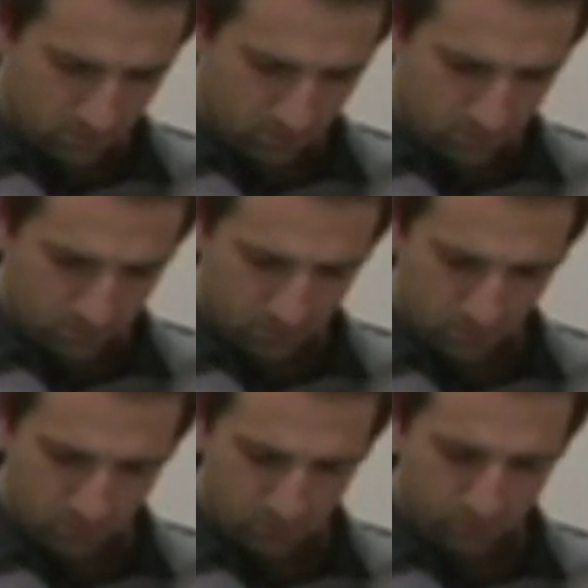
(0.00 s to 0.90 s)

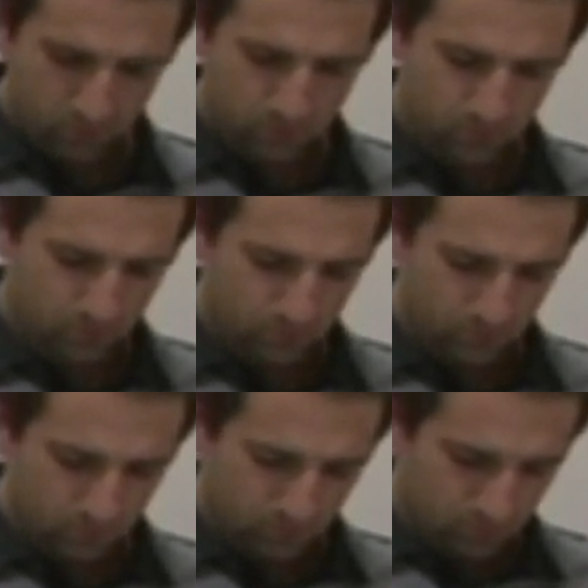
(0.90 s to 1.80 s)

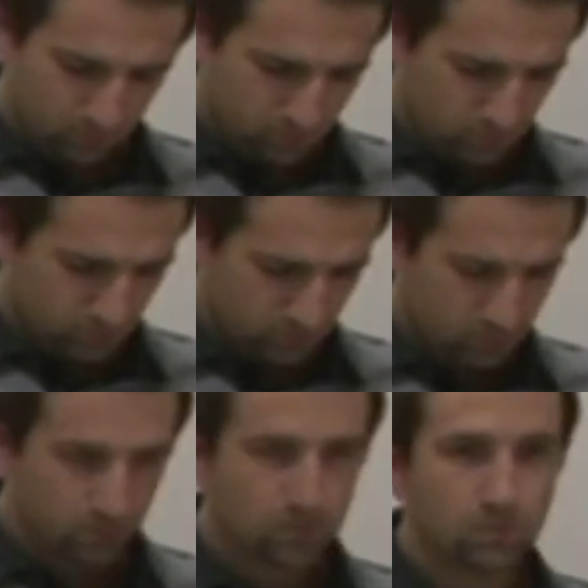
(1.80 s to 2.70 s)

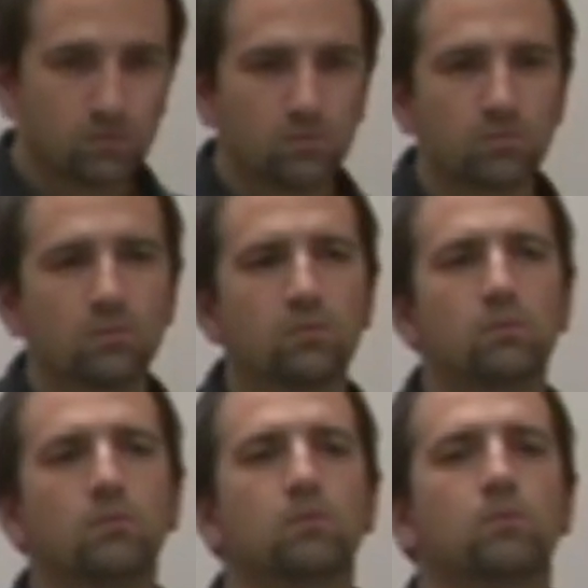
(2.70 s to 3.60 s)

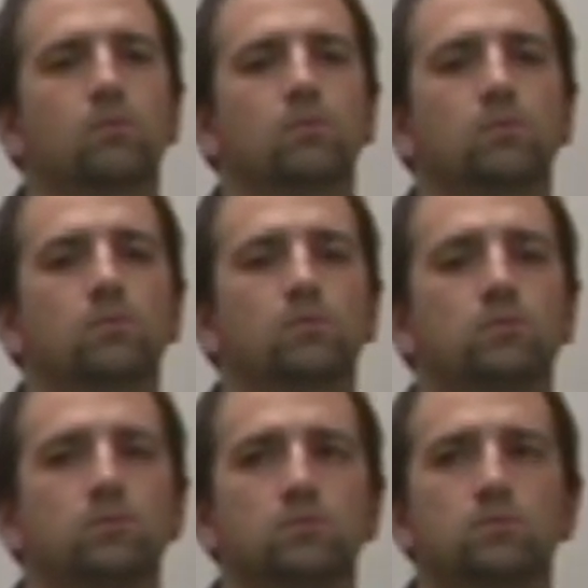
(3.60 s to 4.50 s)

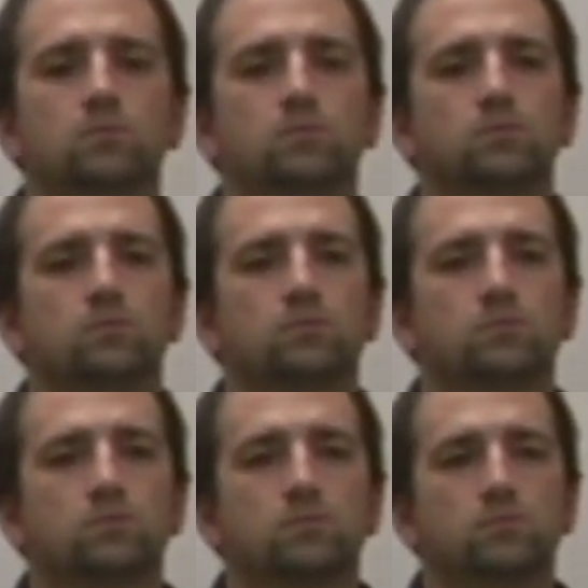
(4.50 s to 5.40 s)

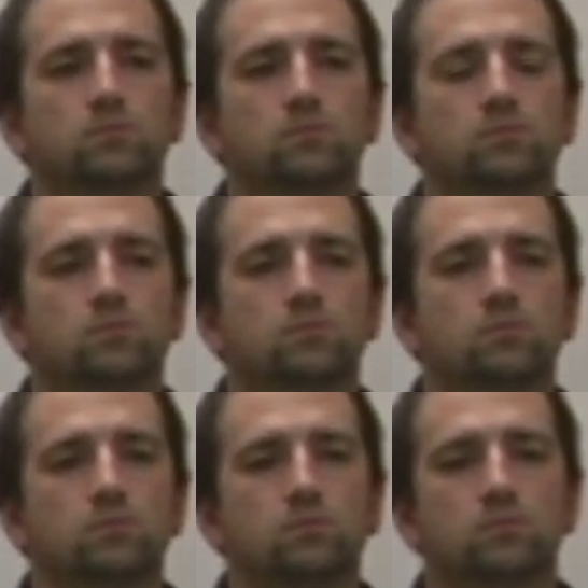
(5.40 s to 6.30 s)

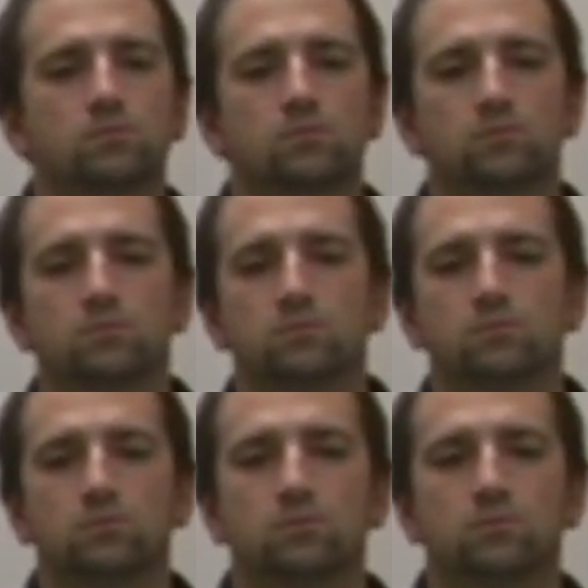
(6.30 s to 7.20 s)

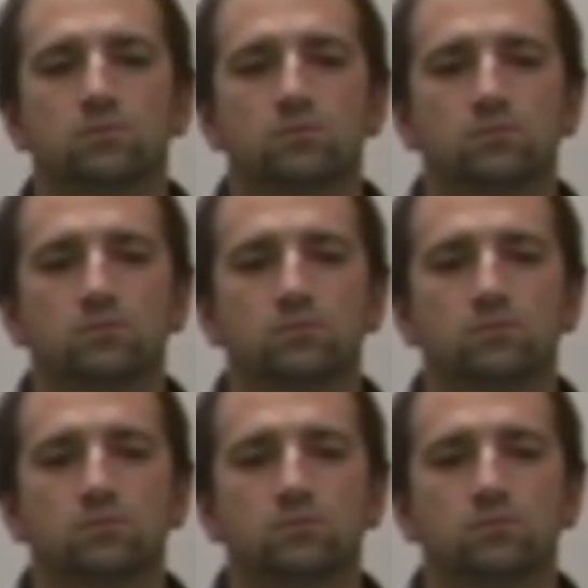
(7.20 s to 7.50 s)
(silent)